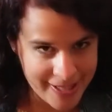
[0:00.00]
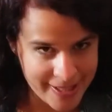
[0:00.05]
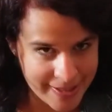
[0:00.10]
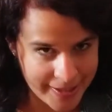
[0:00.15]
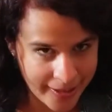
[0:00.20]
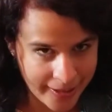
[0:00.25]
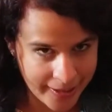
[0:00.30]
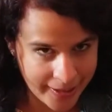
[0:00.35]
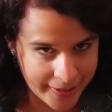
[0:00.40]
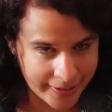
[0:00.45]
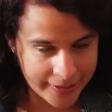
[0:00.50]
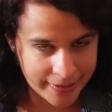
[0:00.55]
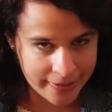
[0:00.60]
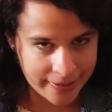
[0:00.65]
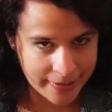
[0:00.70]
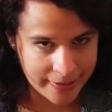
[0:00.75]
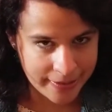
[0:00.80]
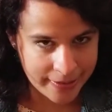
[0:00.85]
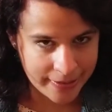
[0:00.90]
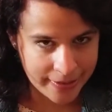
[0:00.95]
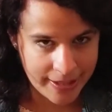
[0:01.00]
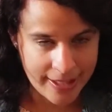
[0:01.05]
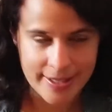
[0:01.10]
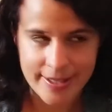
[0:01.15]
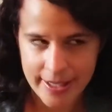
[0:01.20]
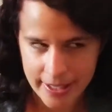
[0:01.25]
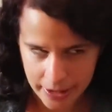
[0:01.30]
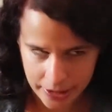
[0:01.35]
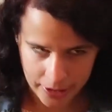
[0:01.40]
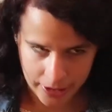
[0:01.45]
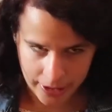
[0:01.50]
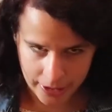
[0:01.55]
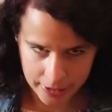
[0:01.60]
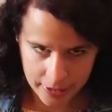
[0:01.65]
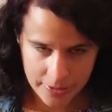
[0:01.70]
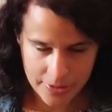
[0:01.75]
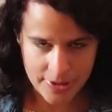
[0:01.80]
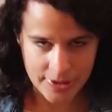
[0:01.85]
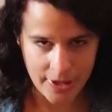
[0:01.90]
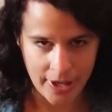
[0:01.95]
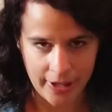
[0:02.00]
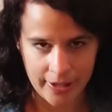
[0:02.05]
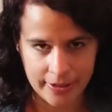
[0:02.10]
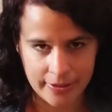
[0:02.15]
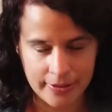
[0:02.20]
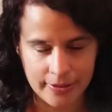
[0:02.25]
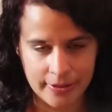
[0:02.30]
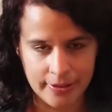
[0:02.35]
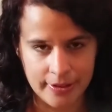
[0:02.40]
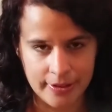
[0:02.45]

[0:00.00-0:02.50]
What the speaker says: song is like our hello song.